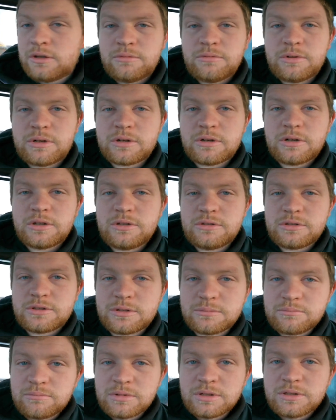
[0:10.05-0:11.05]
we're going to do
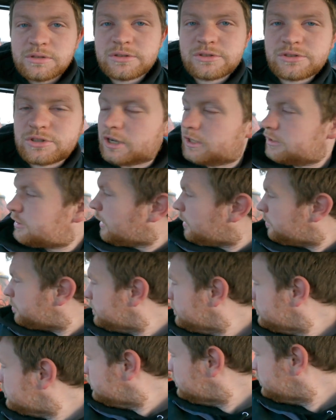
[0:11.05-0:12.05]
some straw chopping,